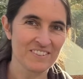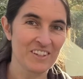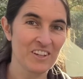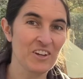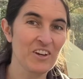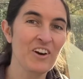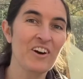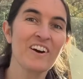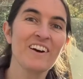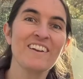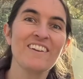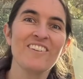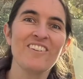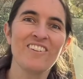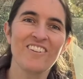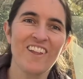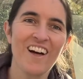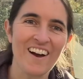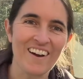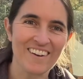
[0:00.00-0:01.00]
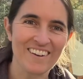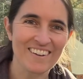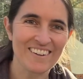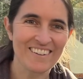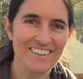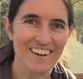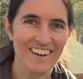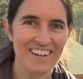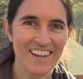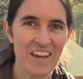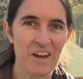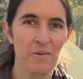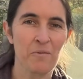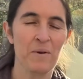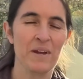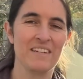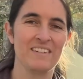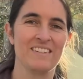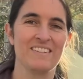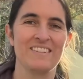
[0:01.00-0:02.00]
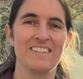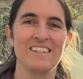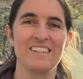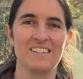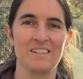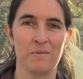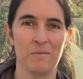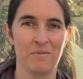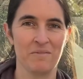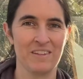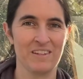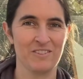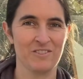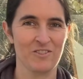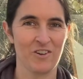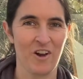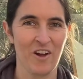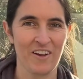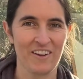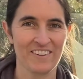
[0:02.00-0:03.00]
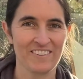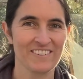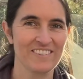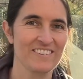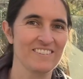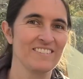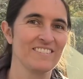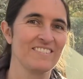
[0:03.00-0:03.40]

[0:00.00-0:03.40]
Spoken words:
Good luck! I can't wait to see some of these drawings.